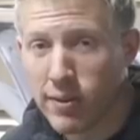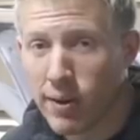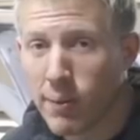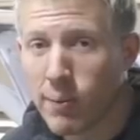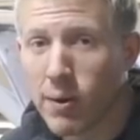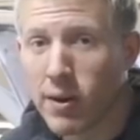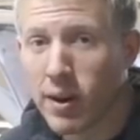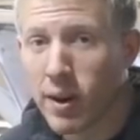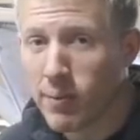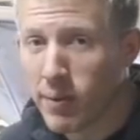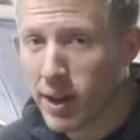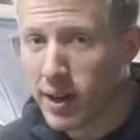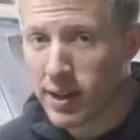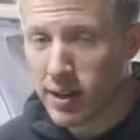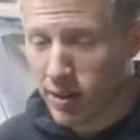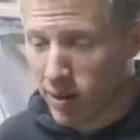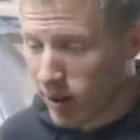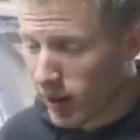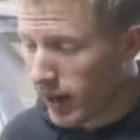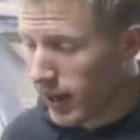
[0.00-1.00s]
someone, I'm not
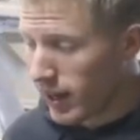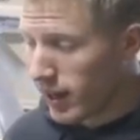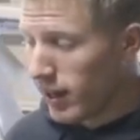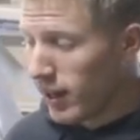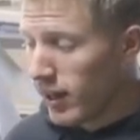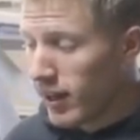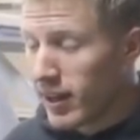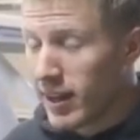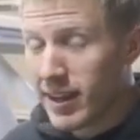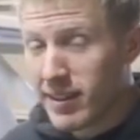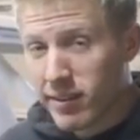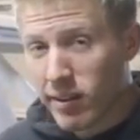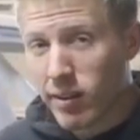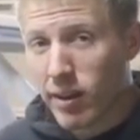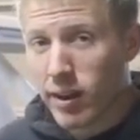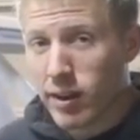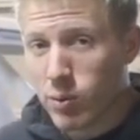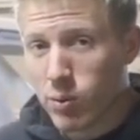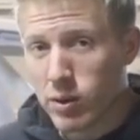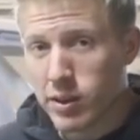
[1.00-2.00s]
gonna lie. It's a
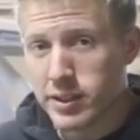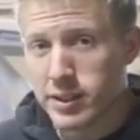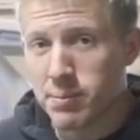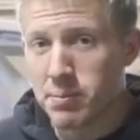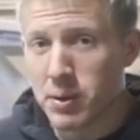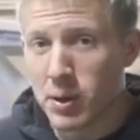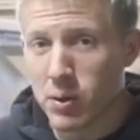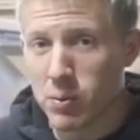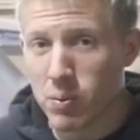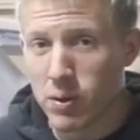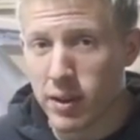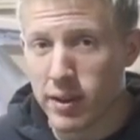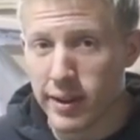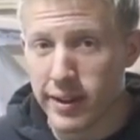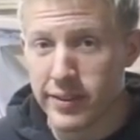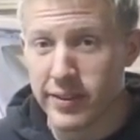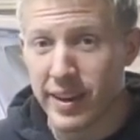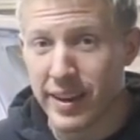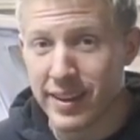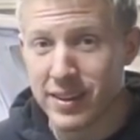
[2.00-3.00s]
lot of work to build one of
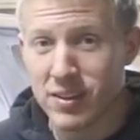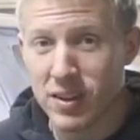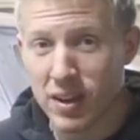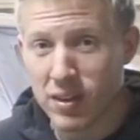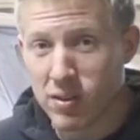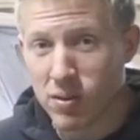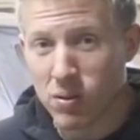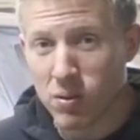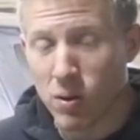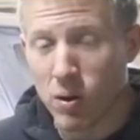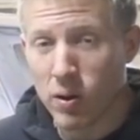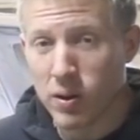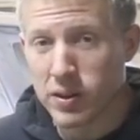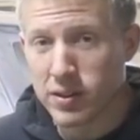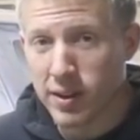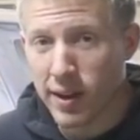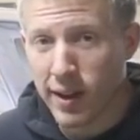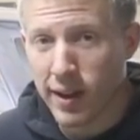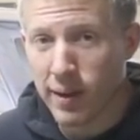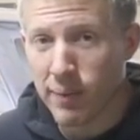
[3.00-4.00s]
these, and it takes a
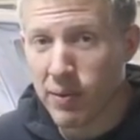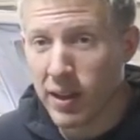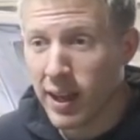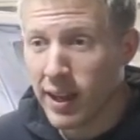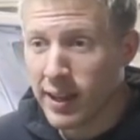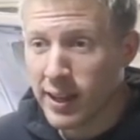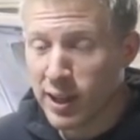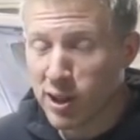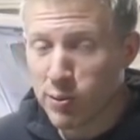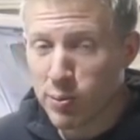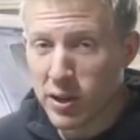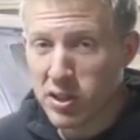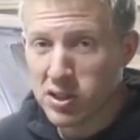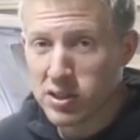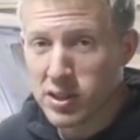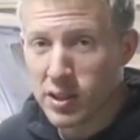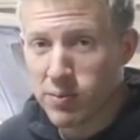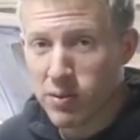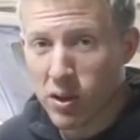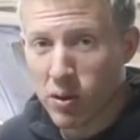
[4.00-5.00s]
long time,
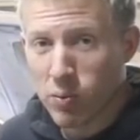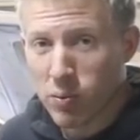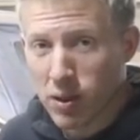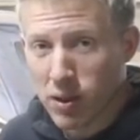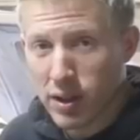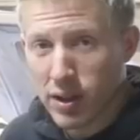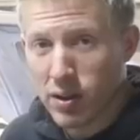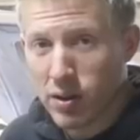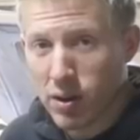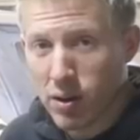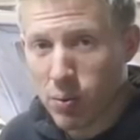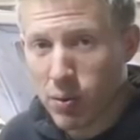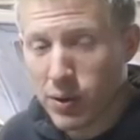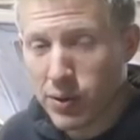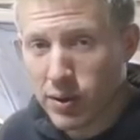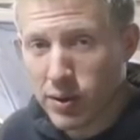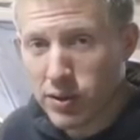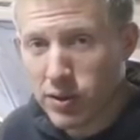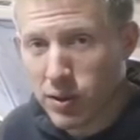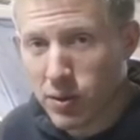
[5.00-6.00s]
especially if they're really good at
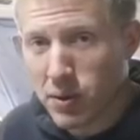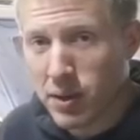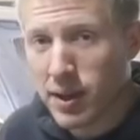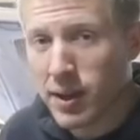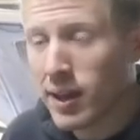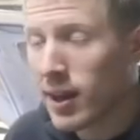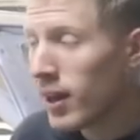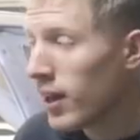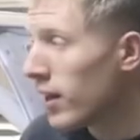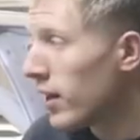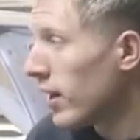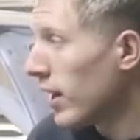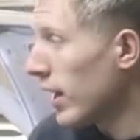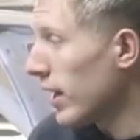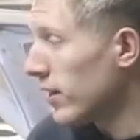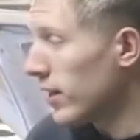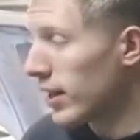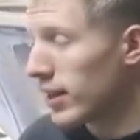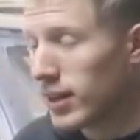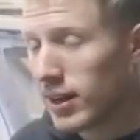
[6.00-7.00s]
what they're doing
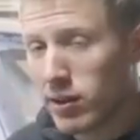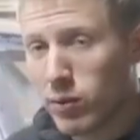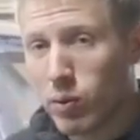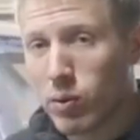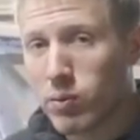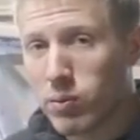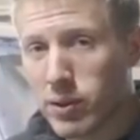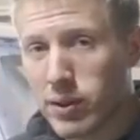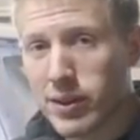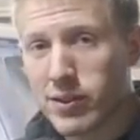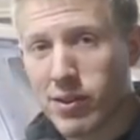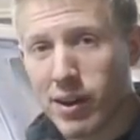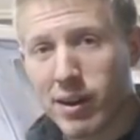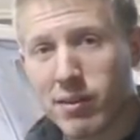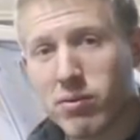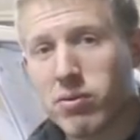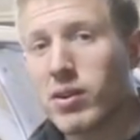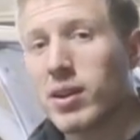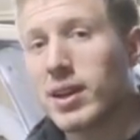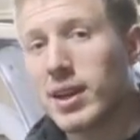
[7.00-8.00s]
and they get you a really
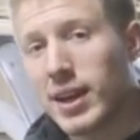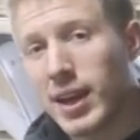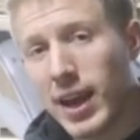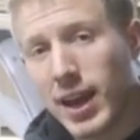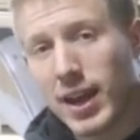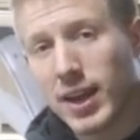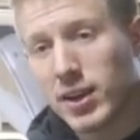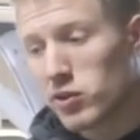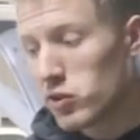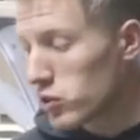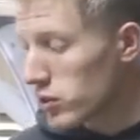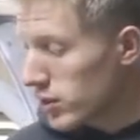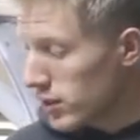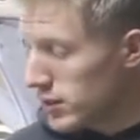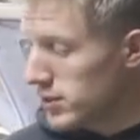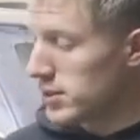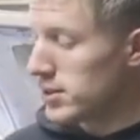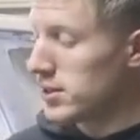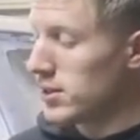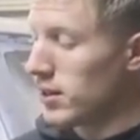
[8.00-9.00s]
tight fitting cage,
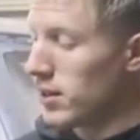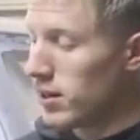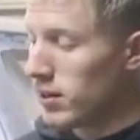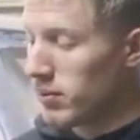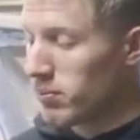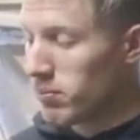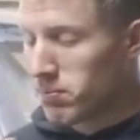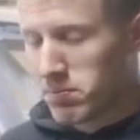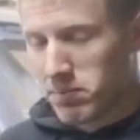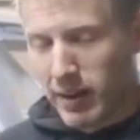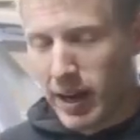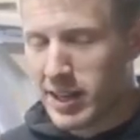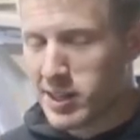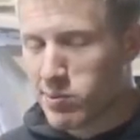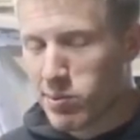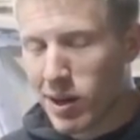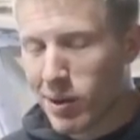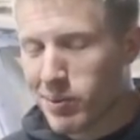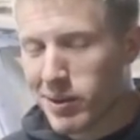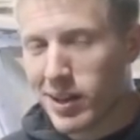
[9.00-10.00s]
because
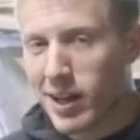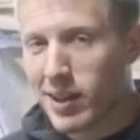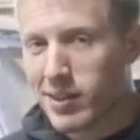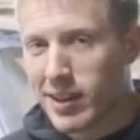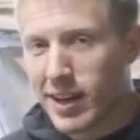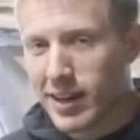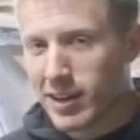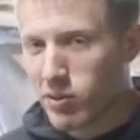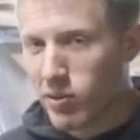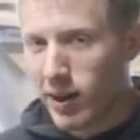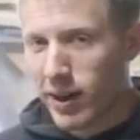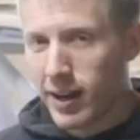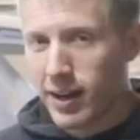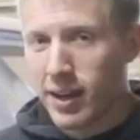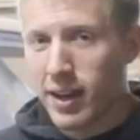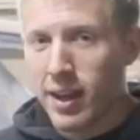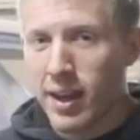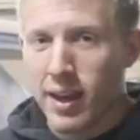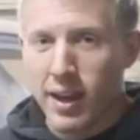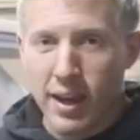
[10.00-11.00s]
mine's probably not that
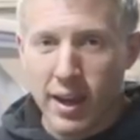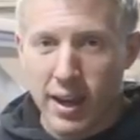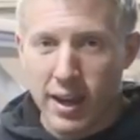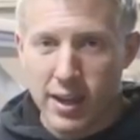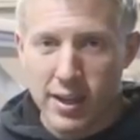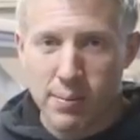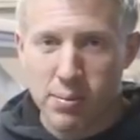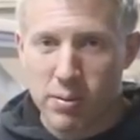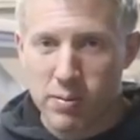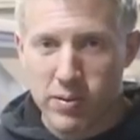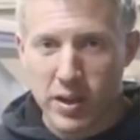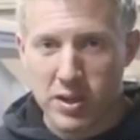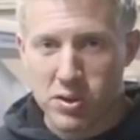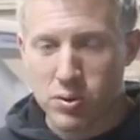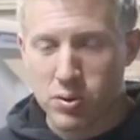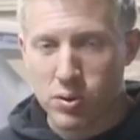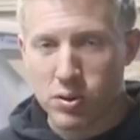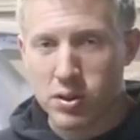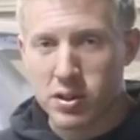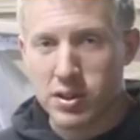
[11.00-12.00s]
great, and a
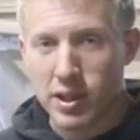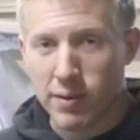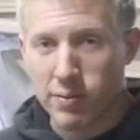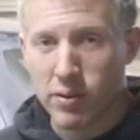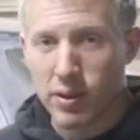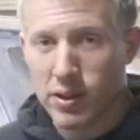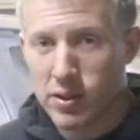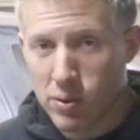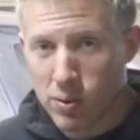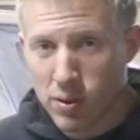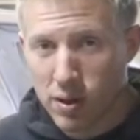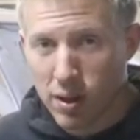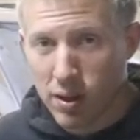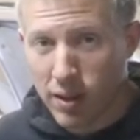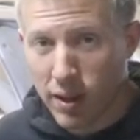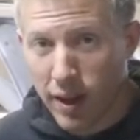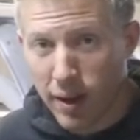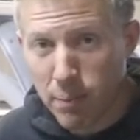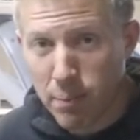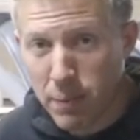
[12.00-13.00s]
professional could definitely do it a
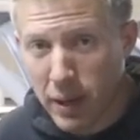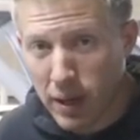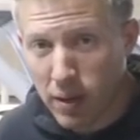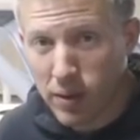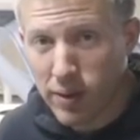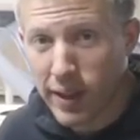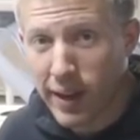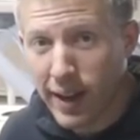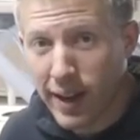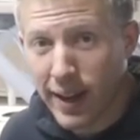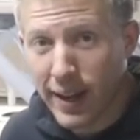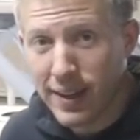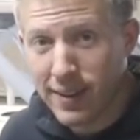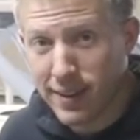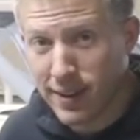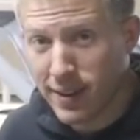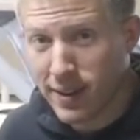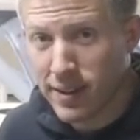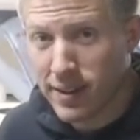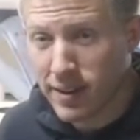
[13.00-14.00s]
lot better than I
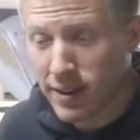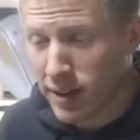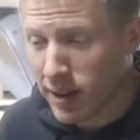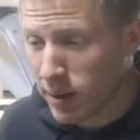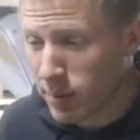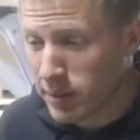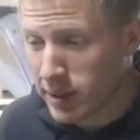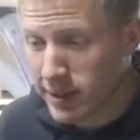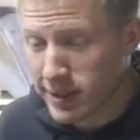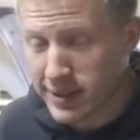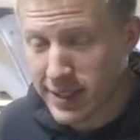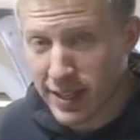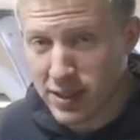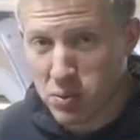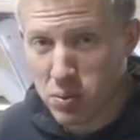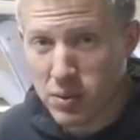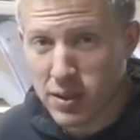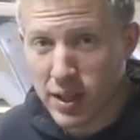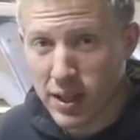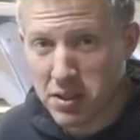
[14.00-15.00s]
did, because
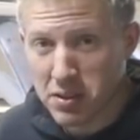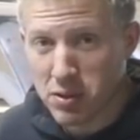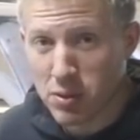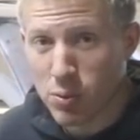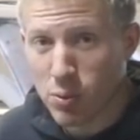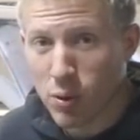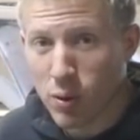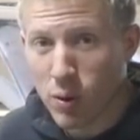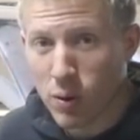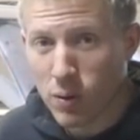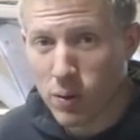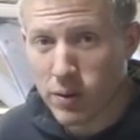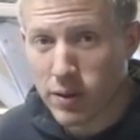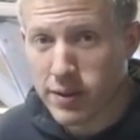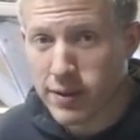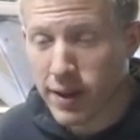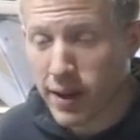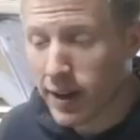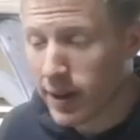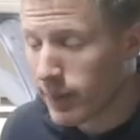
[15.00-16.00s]
that's what they do all the
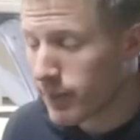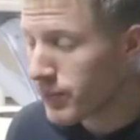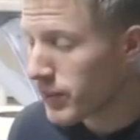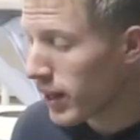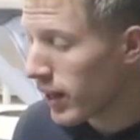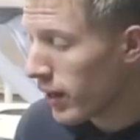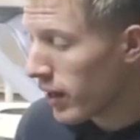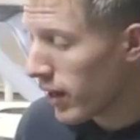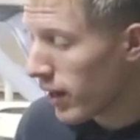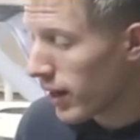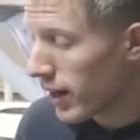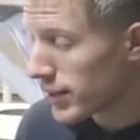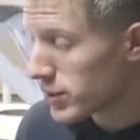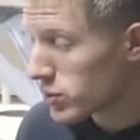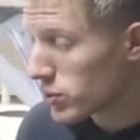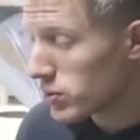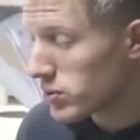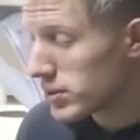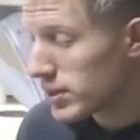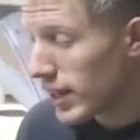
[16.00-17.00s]
time.
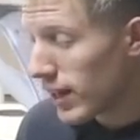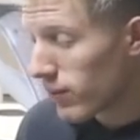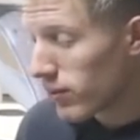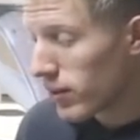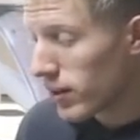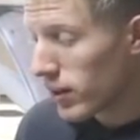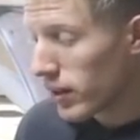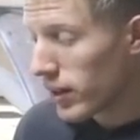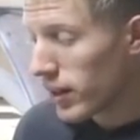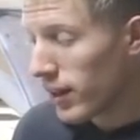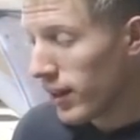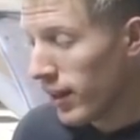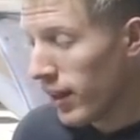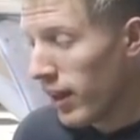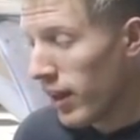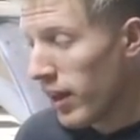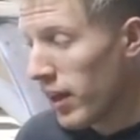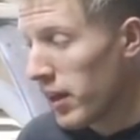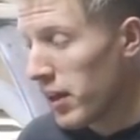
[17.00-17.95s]
So definitely,